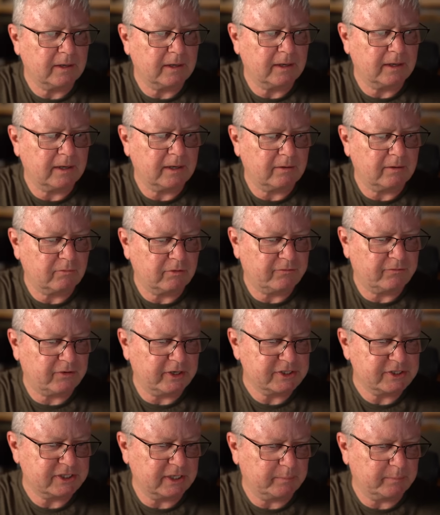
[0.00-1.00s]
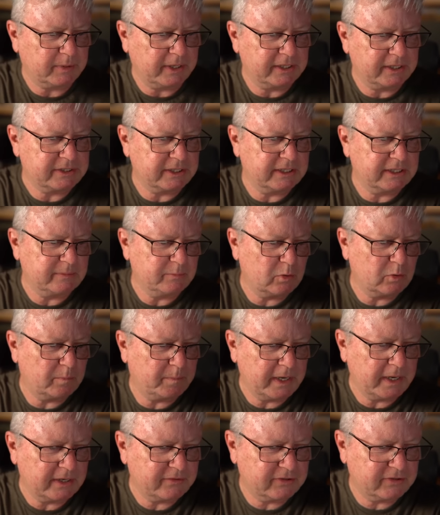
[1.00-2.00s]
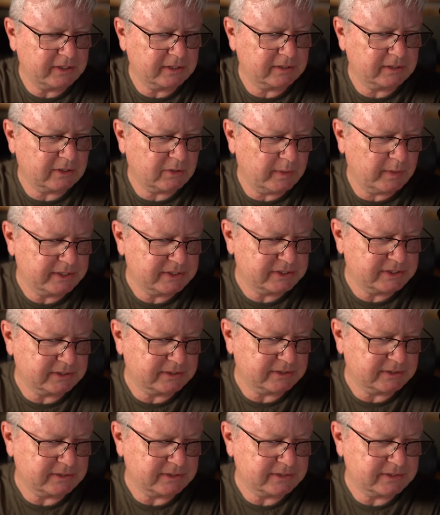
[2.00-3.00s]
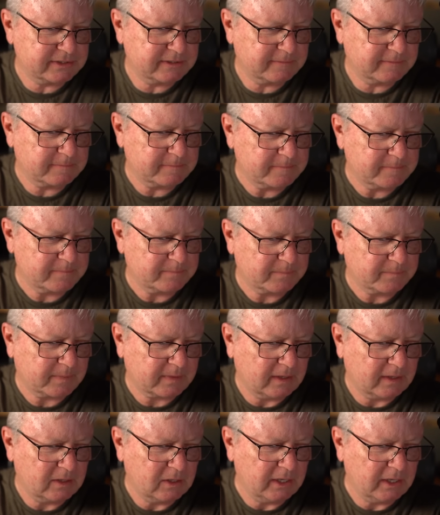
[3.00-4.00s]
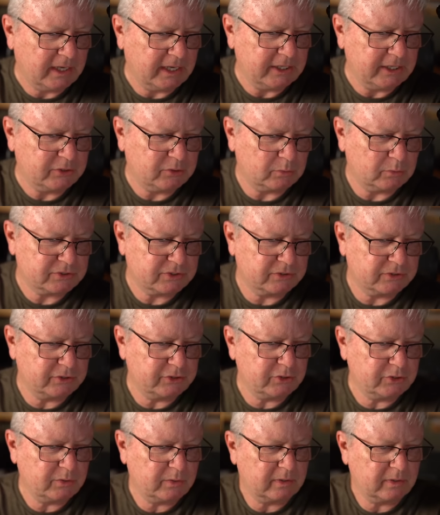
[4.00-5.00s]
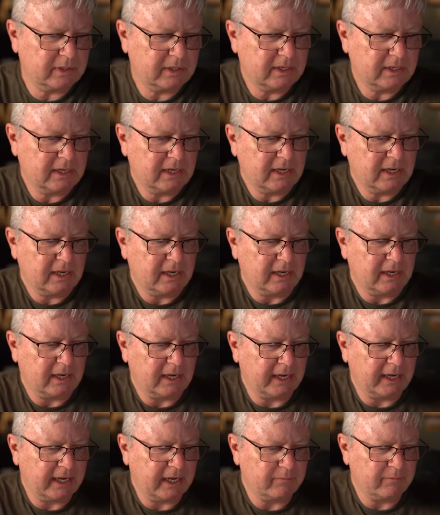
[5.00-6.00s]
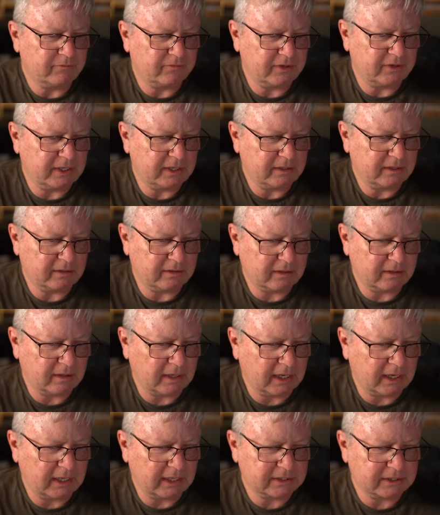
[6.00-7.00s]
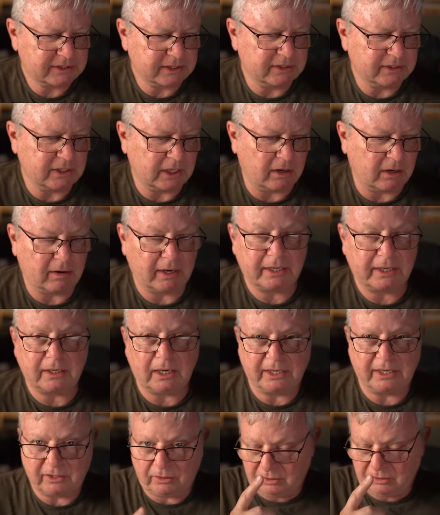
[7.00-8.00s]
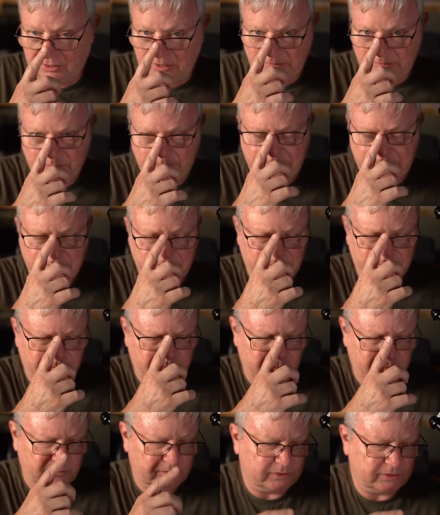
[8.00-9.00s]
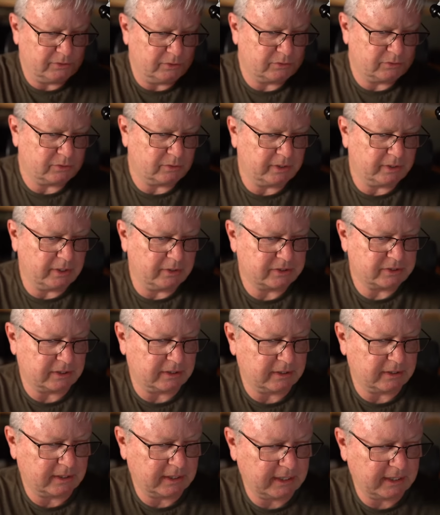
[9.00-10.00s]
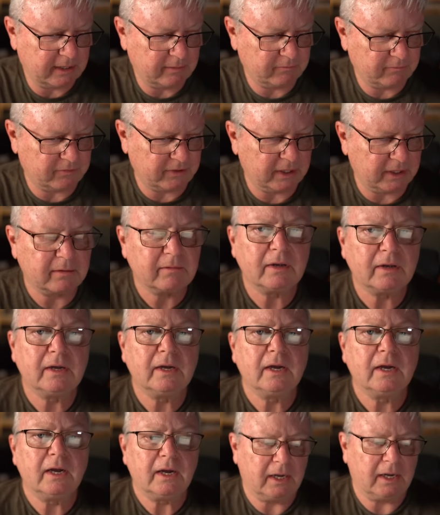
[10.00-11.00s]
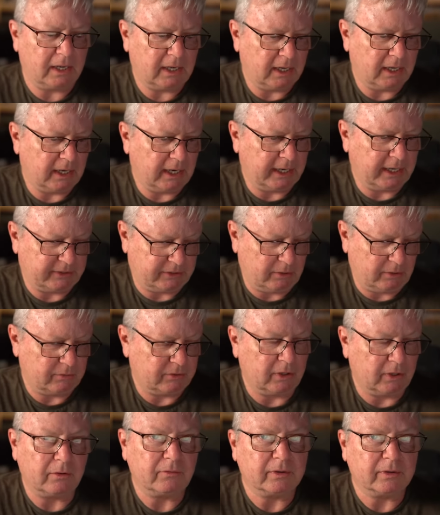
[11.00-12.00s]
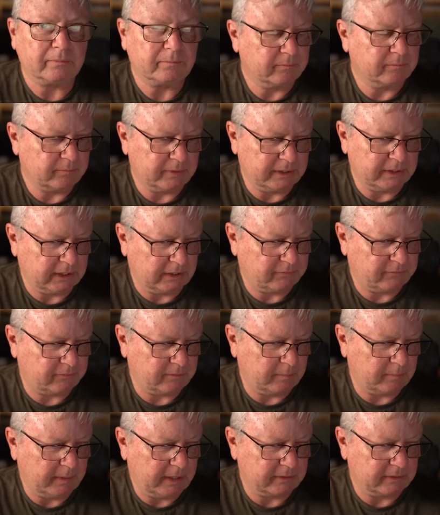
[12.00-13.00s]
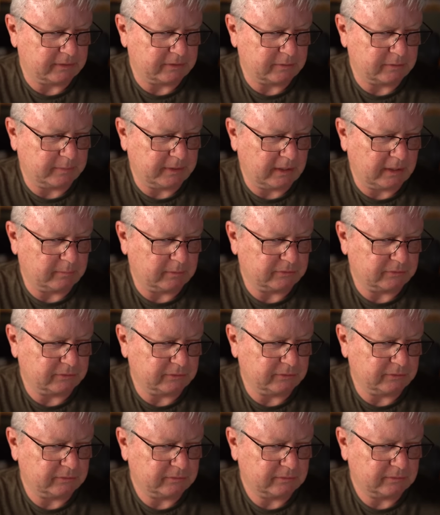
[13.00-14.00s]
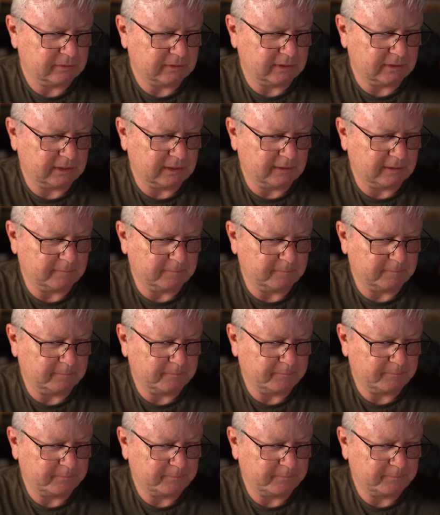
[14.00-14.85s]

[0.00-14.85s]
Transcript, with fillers: uh, refresh that page. Any more Patreon questions? Any thoughts on the new I M V uh, Hilux? No, I, I don't know enough about it. For the new Toyota I M V, uh, I don't know the, enough about it to be able to... Um,